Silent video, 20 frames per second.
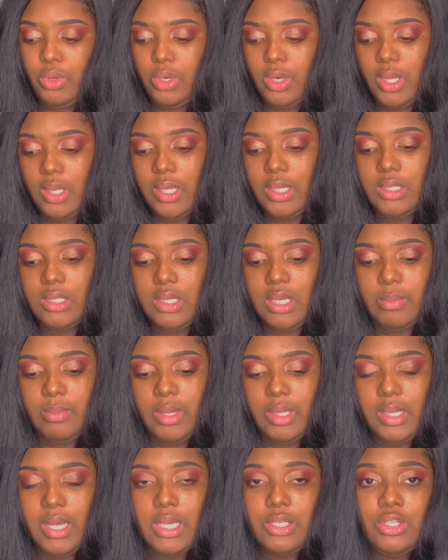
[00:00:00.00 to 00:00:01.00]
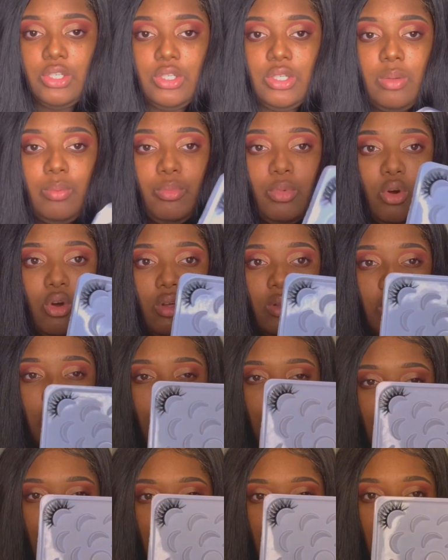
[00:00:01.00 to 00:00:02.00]
I like to get my lashes in bulk like
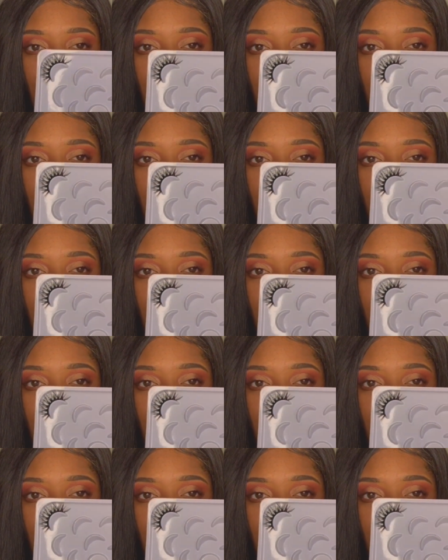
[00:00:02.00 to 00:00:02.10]
this